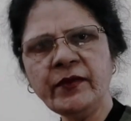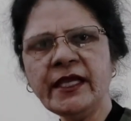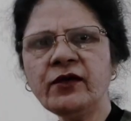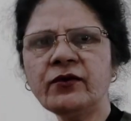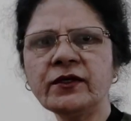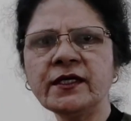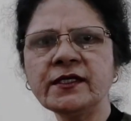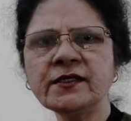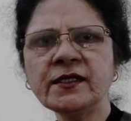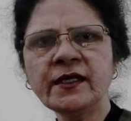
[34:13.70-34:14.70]
In male
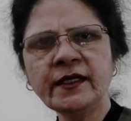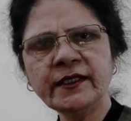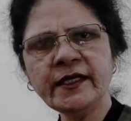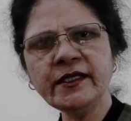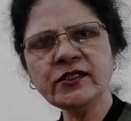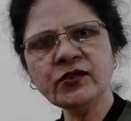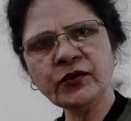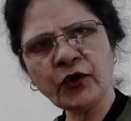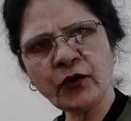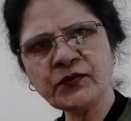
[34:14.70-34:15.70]
organs, there
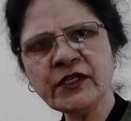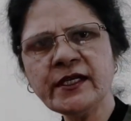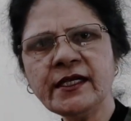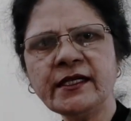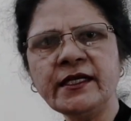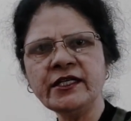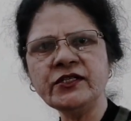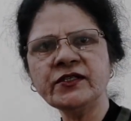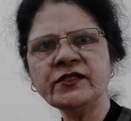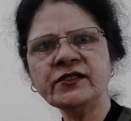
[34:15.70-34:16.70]
is dropsical
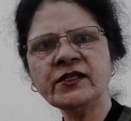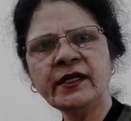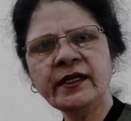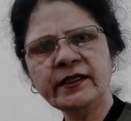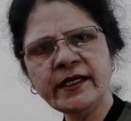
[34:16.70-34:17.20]
conditions,